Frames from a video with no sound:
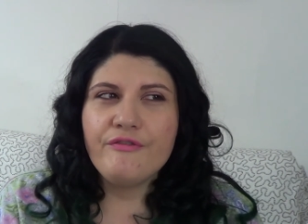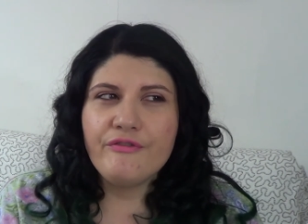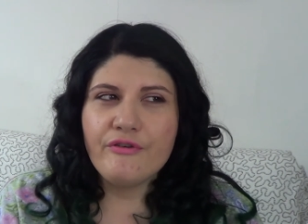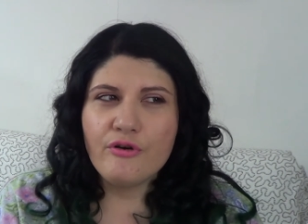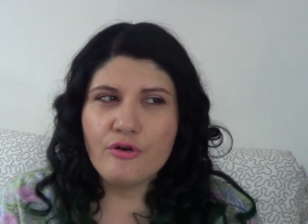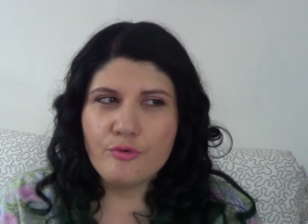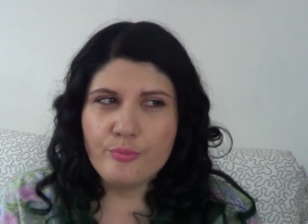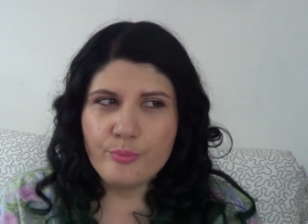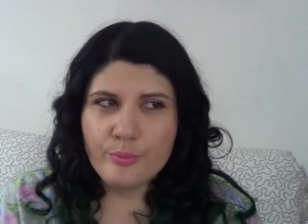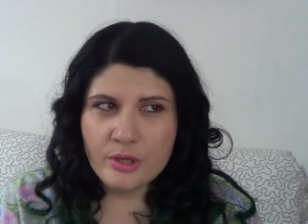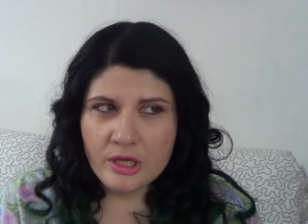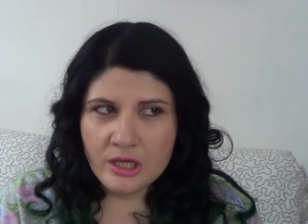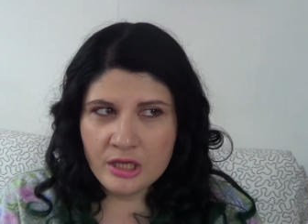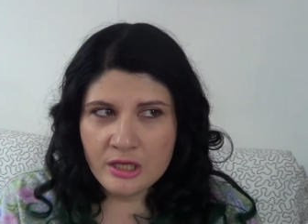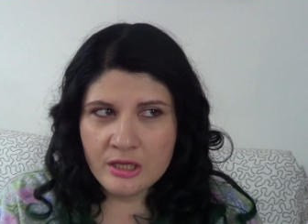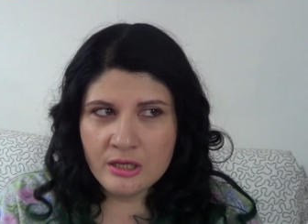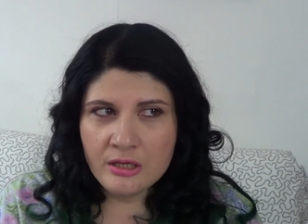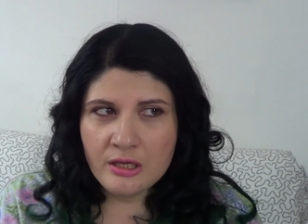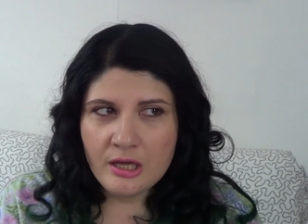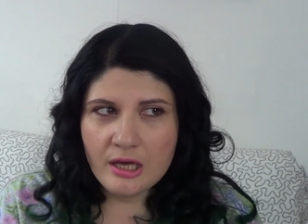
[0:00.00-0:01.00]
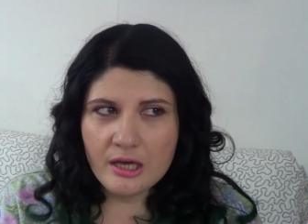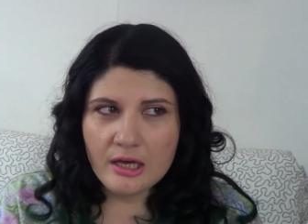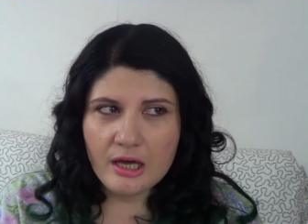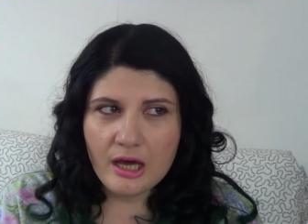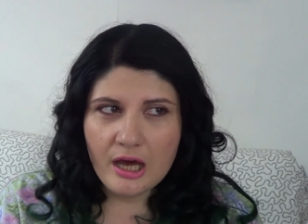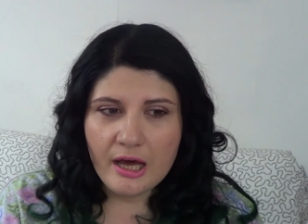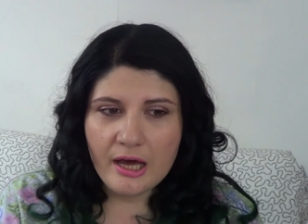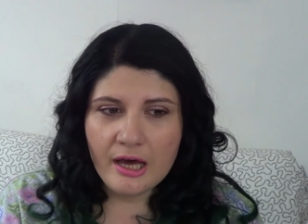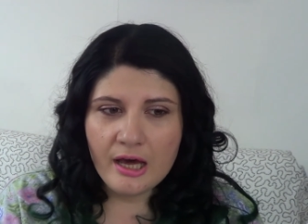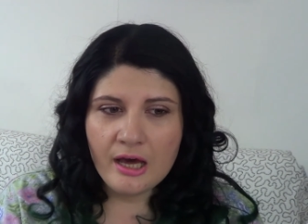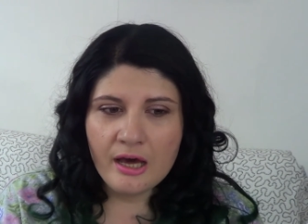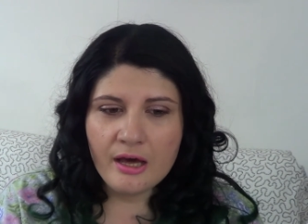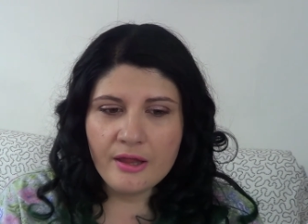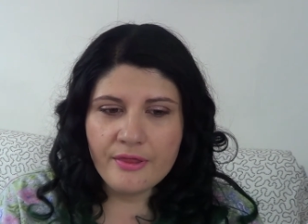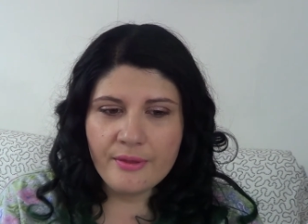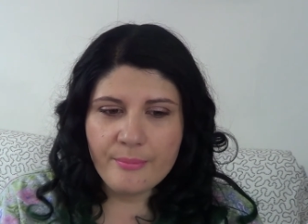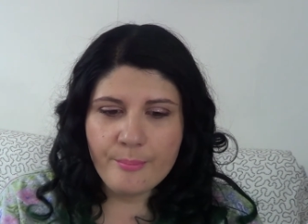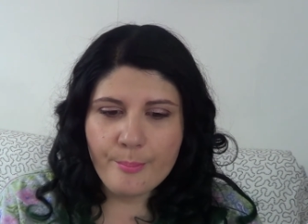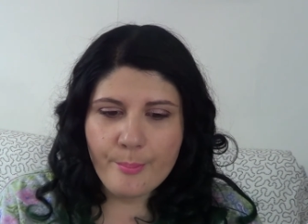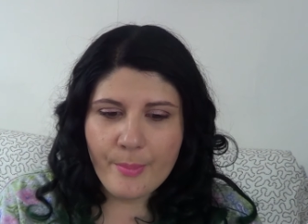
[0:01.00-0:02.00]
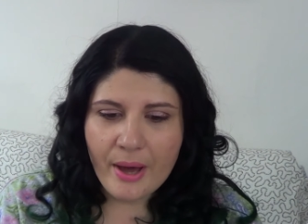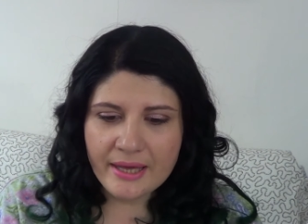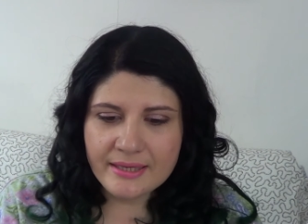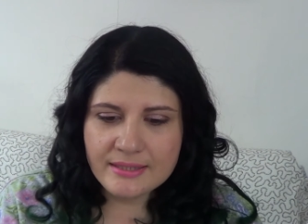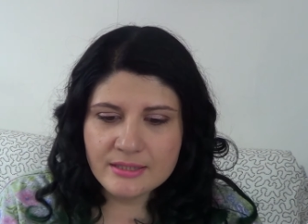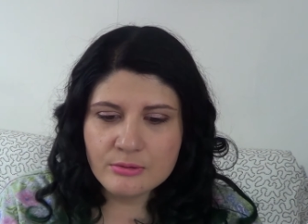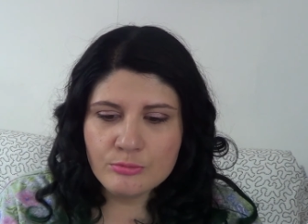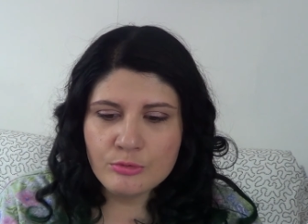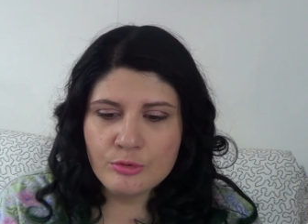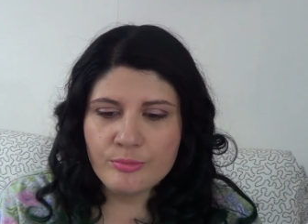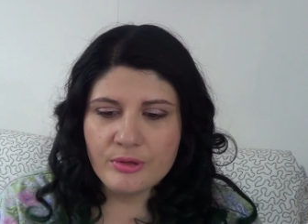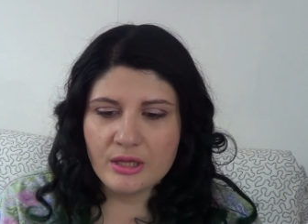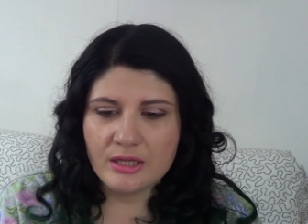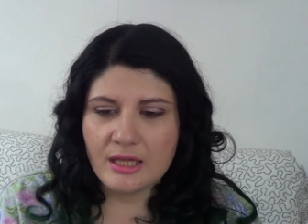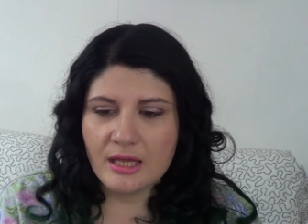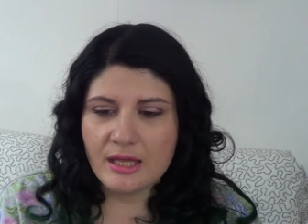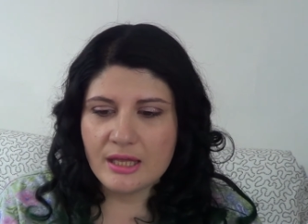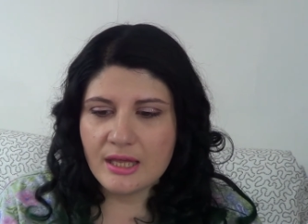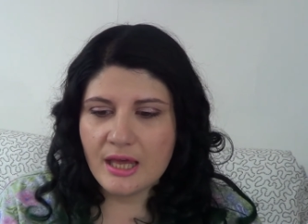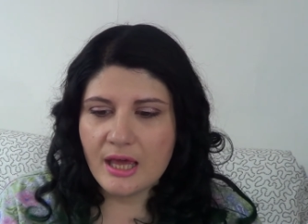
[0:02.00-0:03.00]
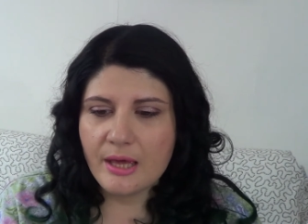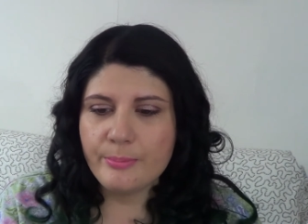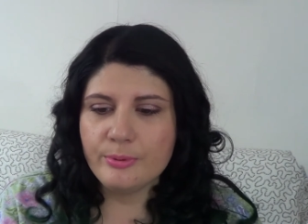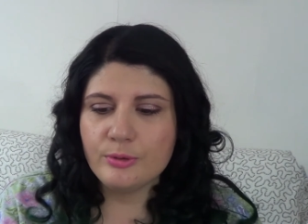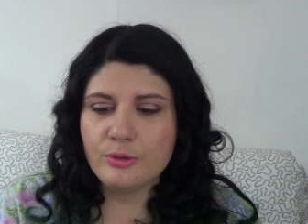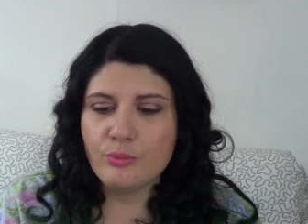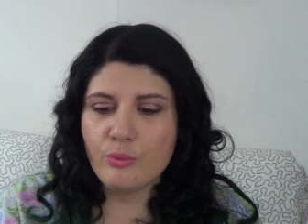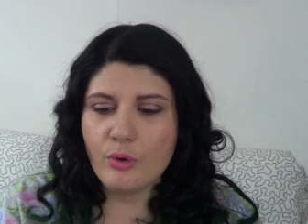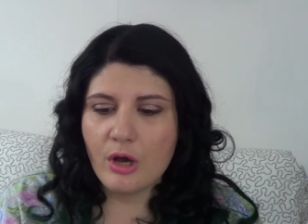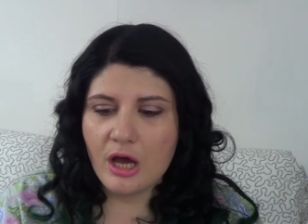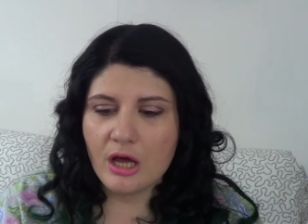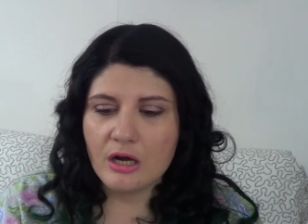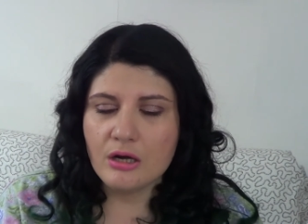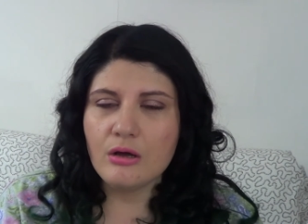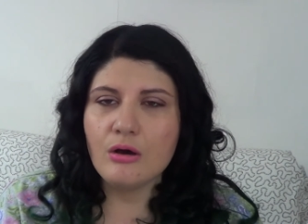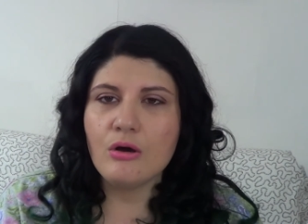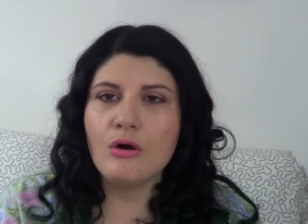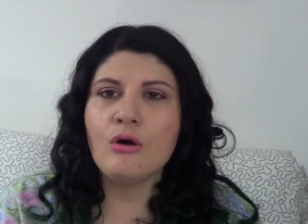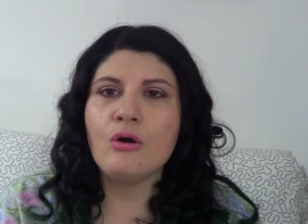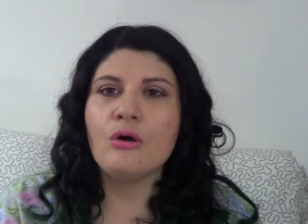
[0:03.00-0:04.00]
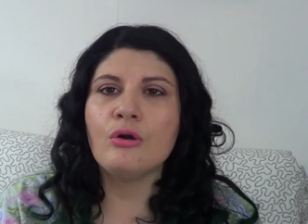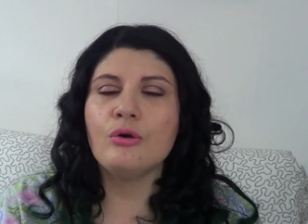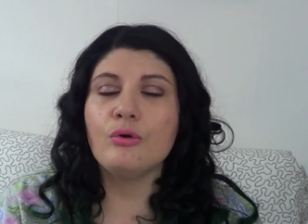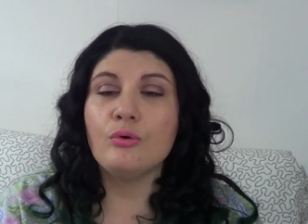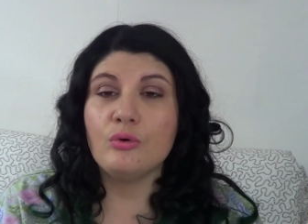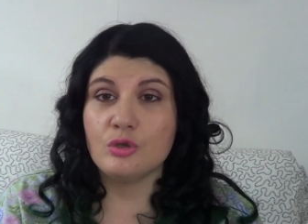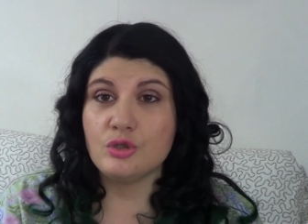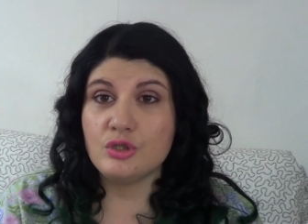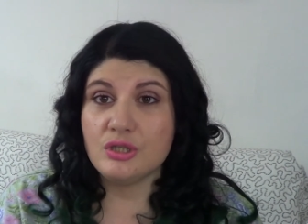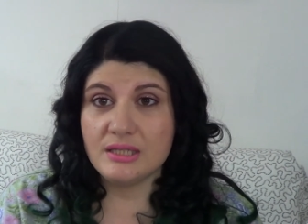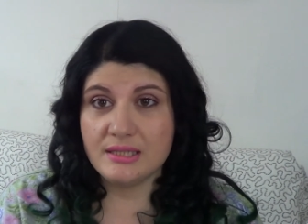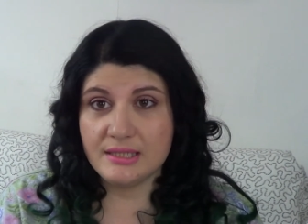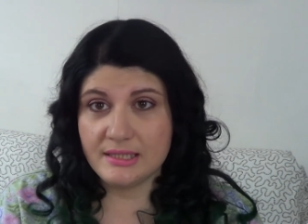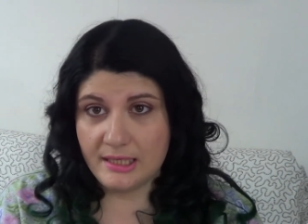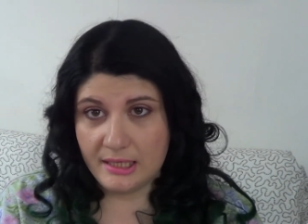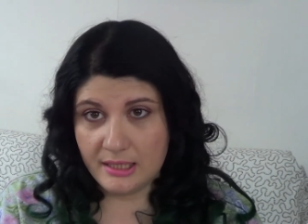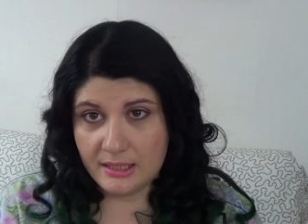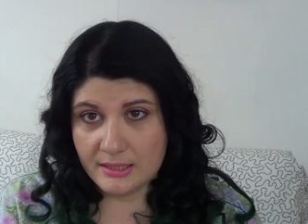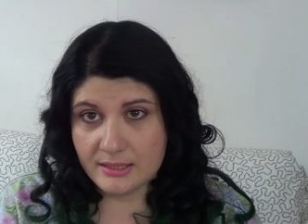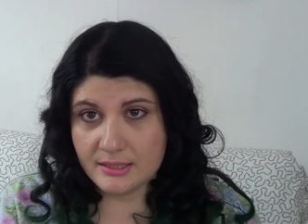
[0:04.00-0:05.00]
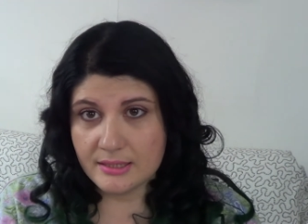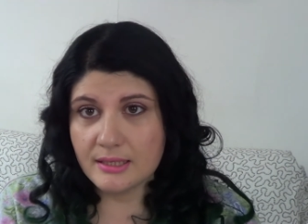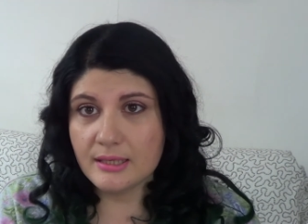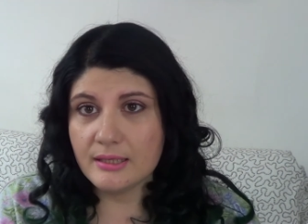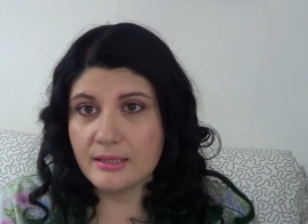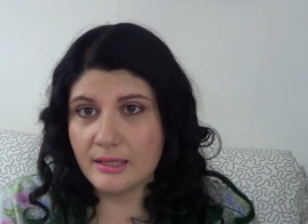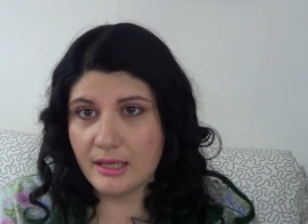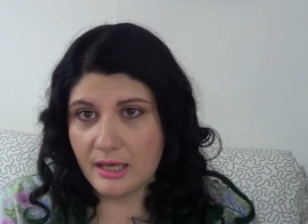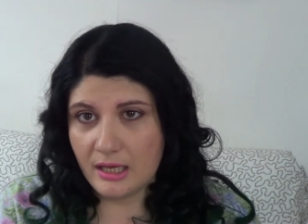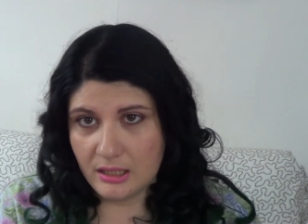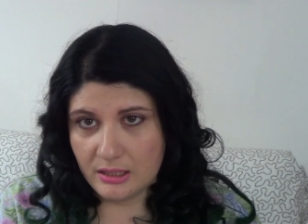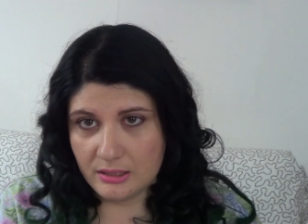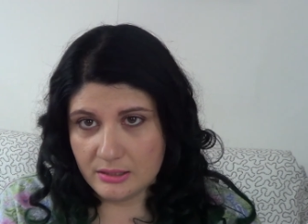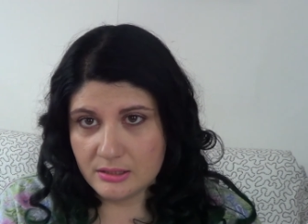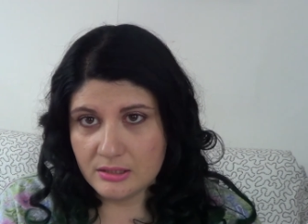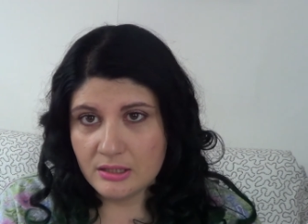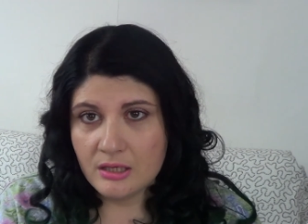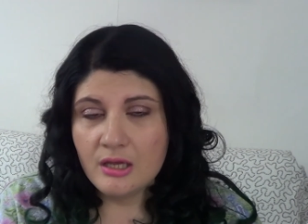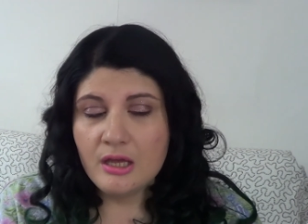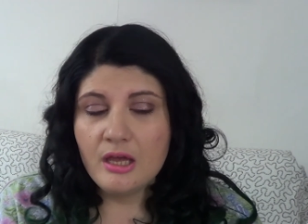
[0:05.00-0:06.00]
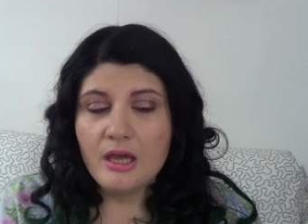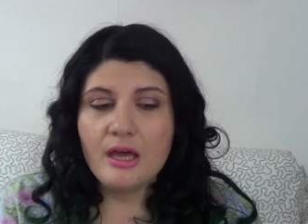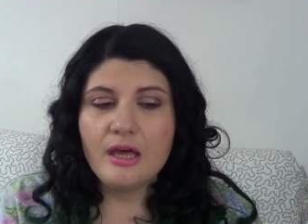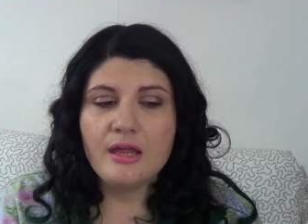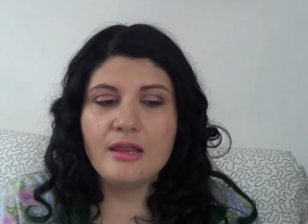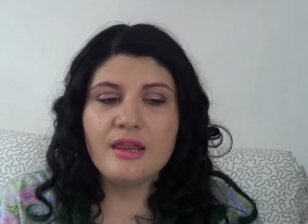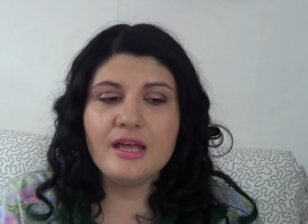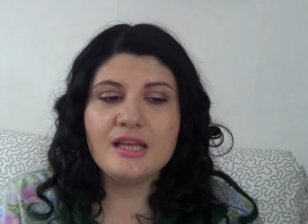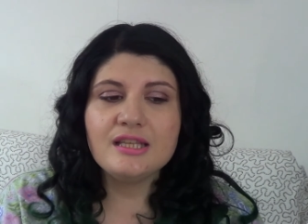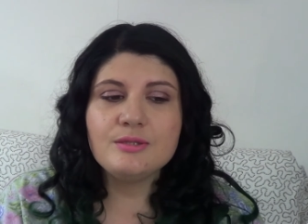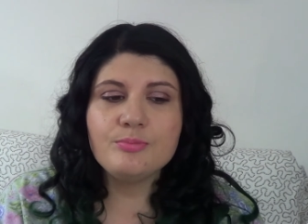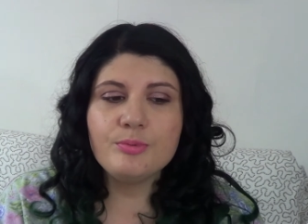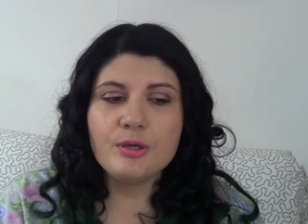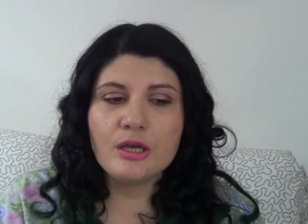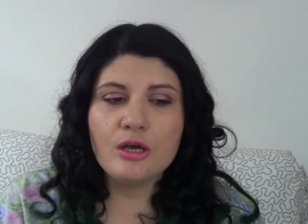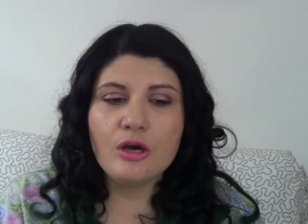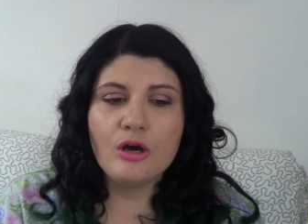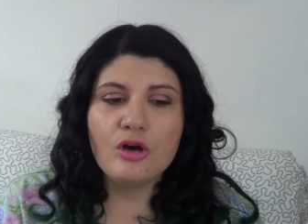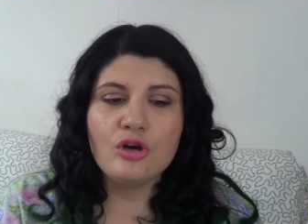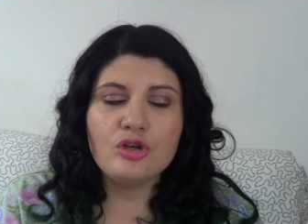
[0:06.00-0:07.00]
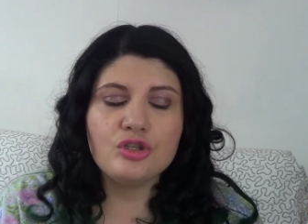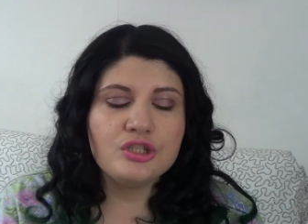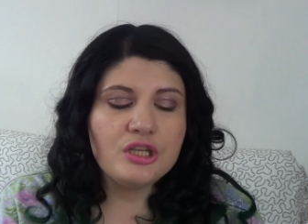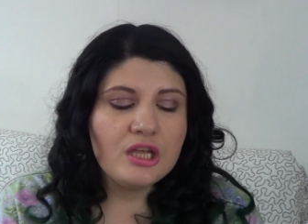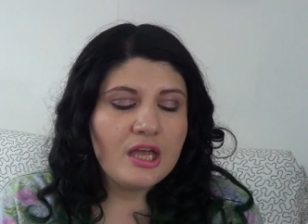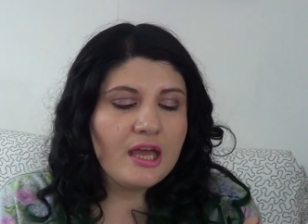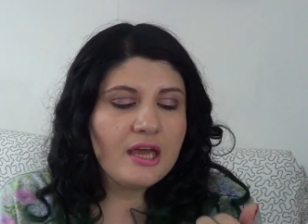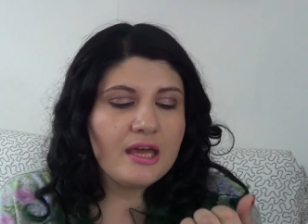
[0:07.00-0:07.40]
For me, the maximum that I kept one on was 6 days, and that's because